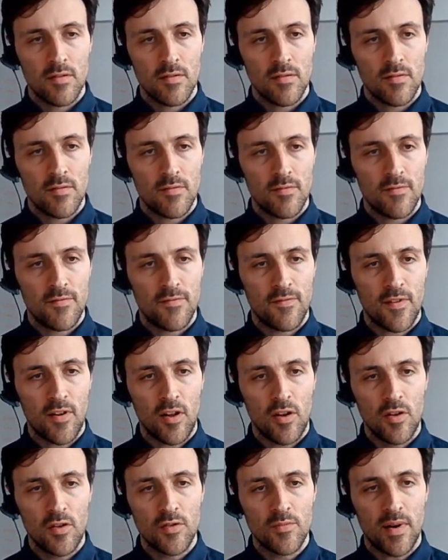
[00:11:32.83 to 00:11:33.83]

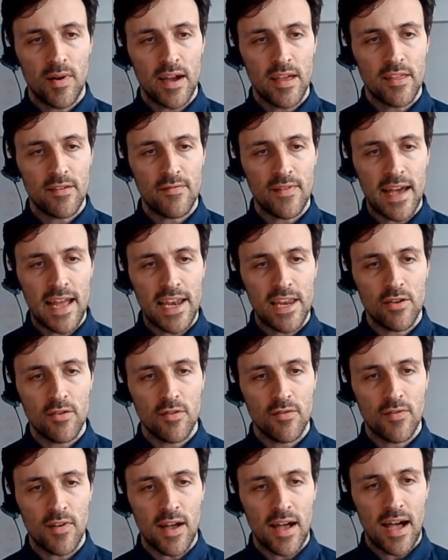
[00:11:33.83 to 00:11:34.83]
followed by the value
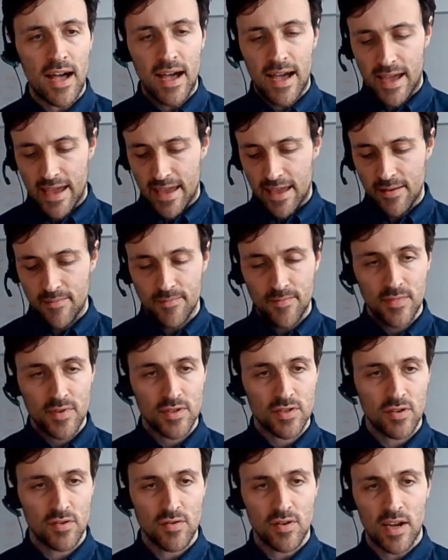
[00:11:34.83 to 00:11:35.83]
of i
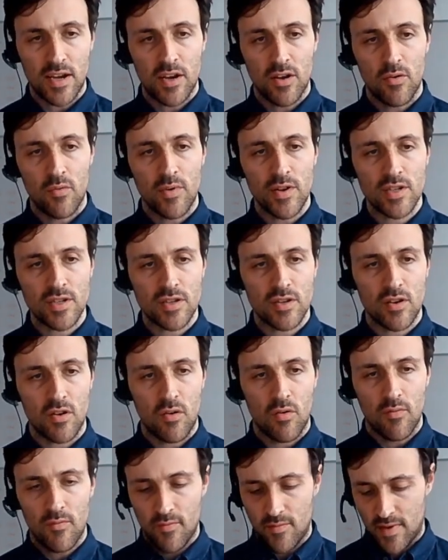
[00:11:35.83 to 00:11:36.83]
so I know which, no,
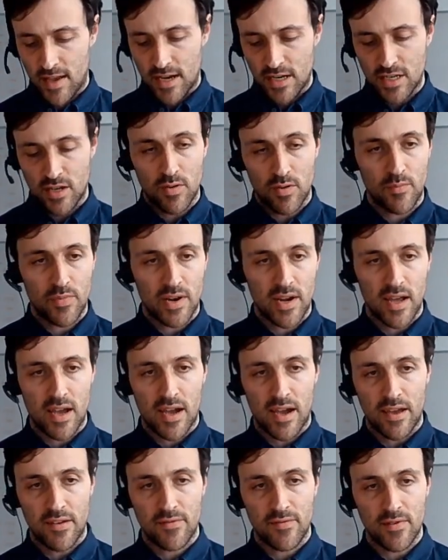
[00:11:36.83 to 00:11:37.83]
actually I want to print
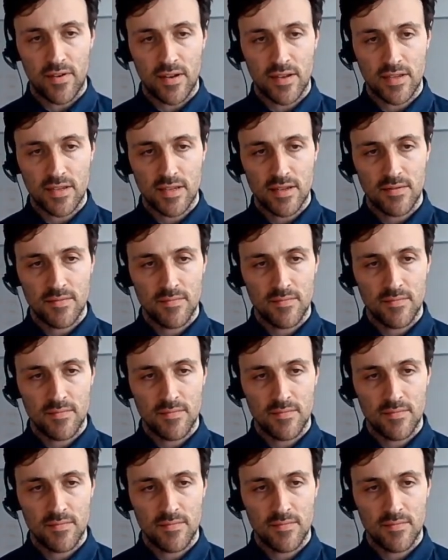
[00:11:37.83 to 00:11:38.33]
i first.